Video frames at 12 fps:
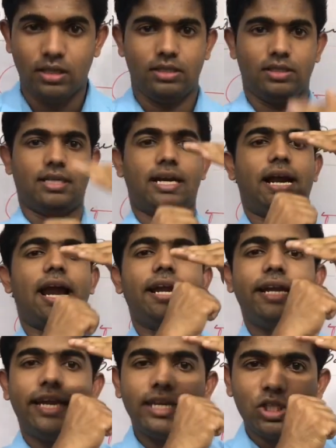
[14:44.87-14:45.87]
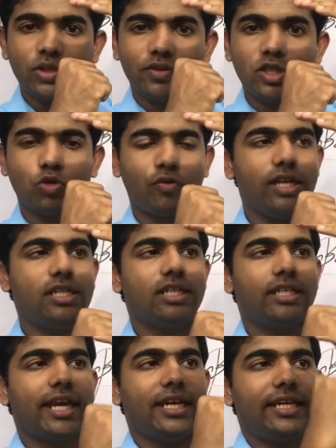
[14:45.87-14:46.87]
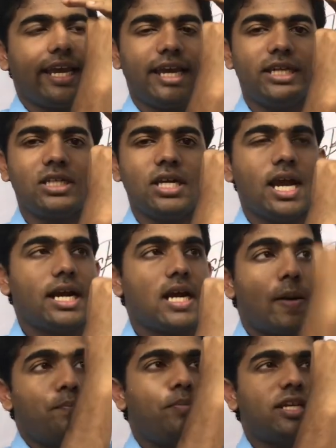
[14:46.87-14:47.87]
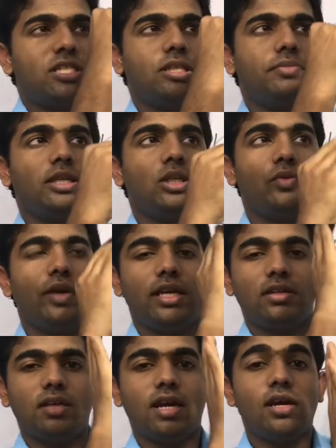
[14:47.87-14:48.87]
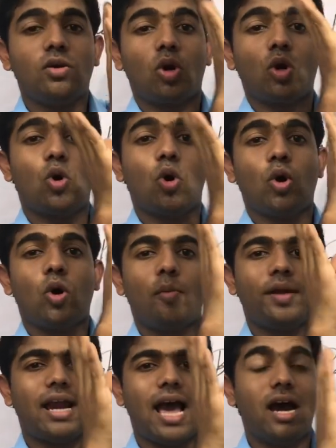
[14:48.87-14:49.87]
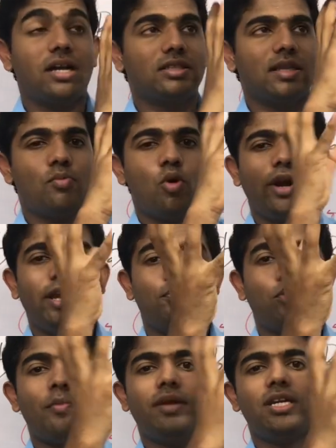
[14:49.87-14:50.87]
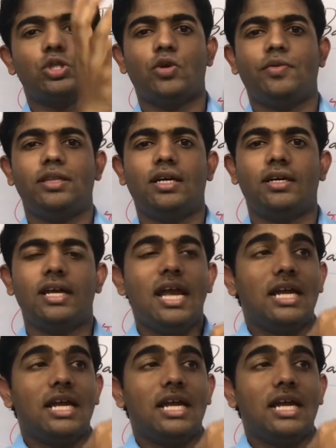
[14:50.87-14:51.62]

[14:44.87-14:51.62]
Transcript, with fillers: The contents of this region can get compressed between the coracoacromial arch, the bony prominence over there.